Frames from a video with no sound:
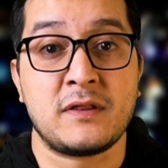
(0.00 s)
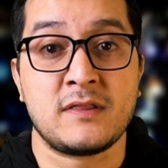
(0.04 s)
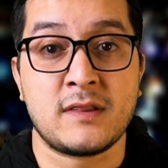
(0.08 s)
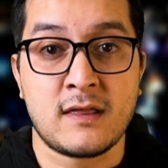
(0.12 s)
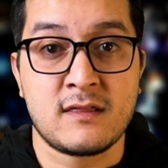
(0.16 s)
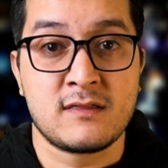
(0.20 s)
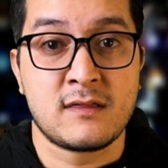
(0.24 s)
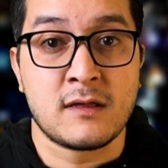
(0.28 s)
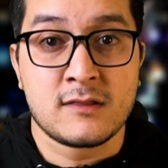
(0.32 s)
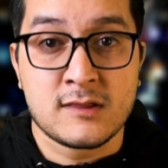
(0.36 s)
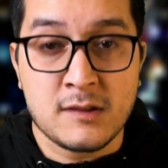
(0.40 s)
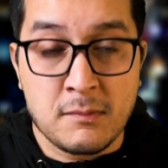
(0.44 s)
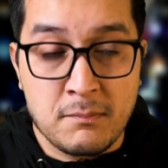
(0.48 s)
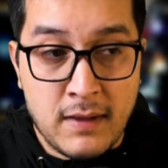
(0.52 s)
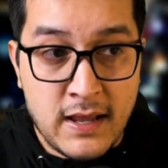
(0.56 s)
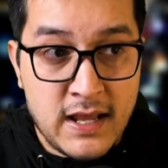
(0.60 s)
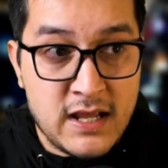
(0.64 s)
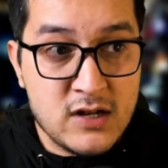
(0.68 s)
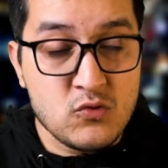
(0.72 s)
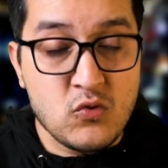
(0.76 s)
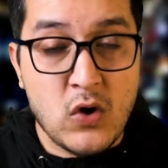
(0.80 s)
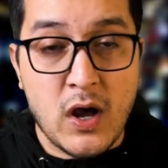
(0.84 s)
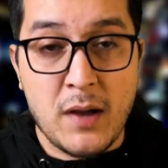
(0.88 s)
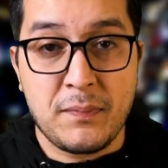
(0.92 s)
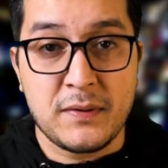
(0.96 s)
the
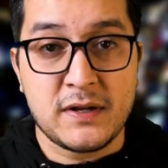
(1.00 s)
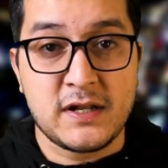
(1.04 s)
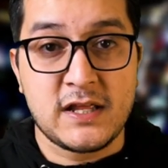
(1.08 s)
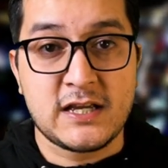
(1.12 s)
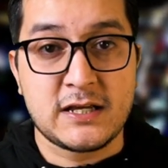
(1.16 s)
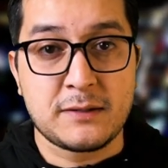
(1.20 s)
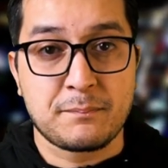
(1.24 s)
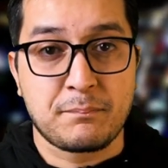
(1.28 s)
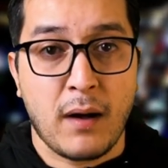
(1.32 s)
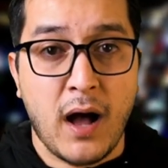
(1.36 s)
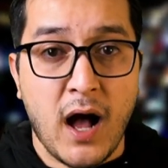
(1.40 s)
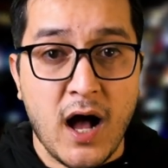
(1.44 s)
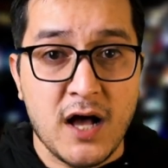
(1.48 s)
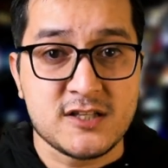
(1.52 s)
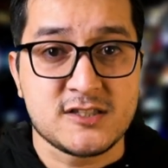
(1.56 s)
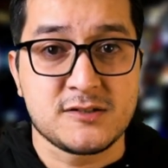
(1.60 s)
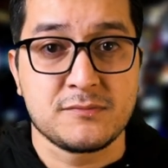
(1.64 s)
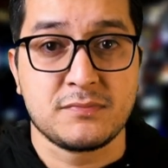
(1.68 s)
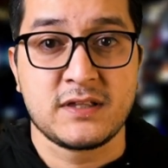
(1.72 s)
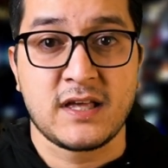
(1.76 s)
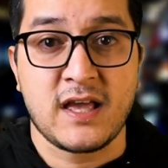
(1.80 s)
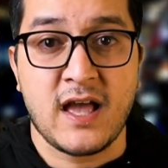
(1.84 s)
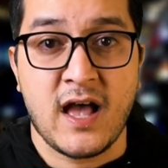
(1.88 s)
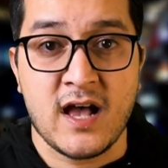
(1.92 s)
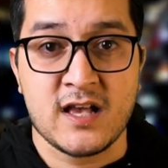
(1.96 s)
main weapon he could
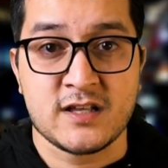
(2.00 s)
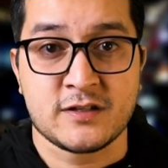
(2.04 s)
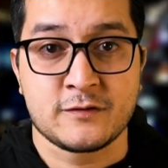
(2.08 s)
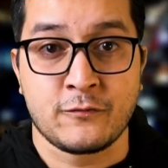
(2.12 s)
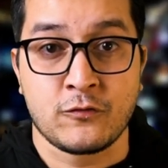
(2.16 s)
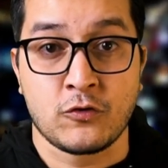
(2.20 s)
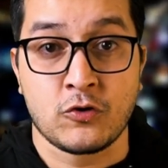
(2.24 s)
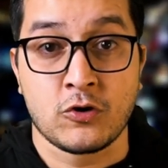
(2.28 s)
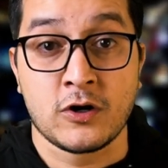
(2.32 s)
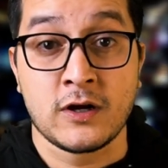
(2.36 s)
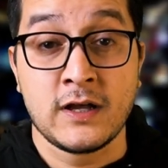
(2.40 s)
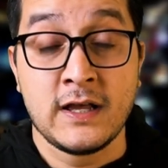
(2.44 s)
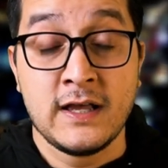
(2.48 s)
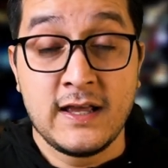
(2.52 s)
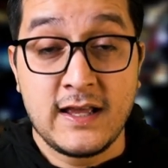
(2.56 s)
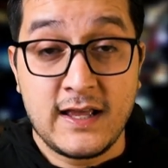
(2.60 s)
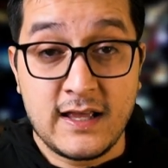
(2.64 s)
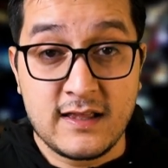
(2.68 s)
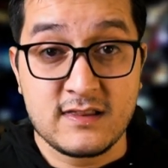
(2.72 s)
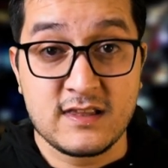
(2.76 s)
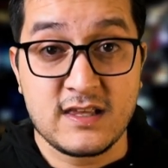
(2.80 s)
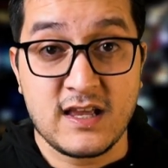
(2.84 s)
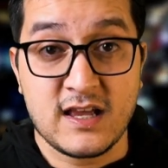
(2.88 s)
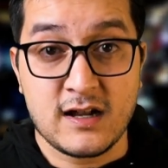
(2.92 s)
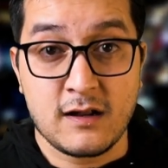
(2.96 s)
possibly ask for in
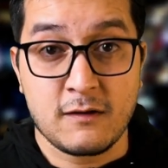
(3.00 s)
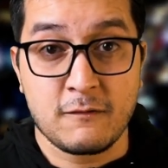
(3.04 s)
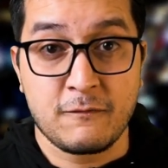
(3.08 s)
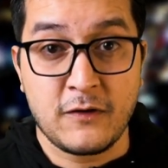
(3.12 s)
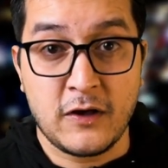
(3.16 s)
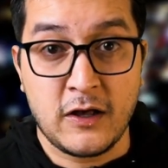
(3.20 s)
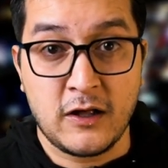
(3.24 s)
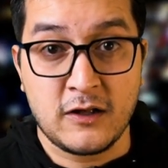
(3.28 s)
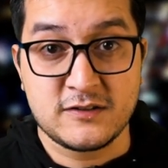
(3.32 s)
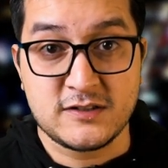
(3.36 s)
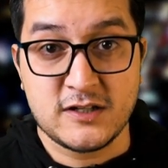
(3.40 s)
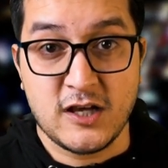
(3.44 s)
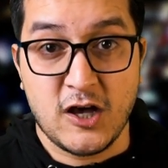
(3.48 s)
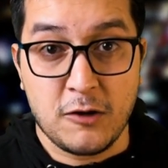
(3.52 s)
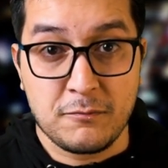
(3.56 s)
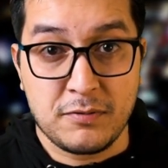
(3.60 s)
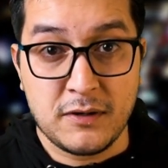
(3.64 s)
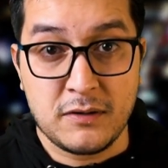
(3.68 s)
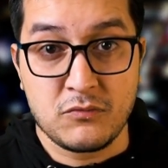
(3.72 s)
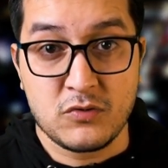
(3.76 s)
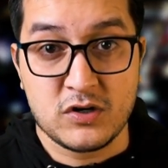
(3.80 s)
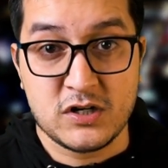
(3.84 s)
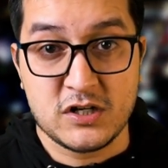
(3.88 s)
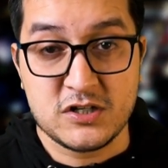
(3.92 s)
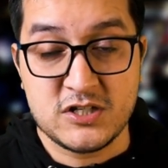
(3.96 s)
the NFL to help
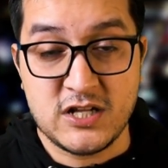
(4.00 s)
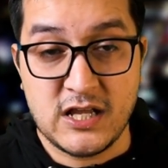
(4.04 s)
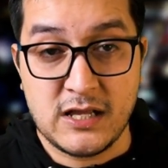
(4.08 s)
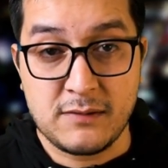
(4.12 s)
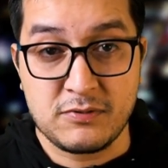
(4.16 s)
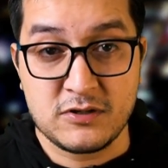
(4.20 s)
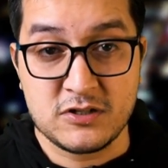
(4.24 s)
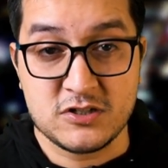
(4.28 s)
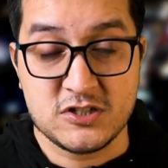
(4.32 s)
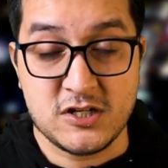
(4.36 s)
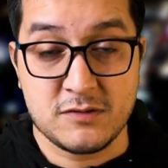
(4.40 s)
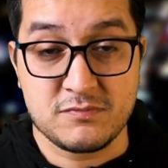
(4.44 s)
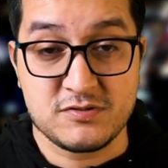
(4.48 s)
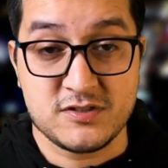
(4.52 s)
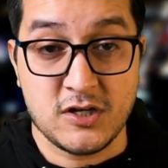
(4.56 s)
him win a championship.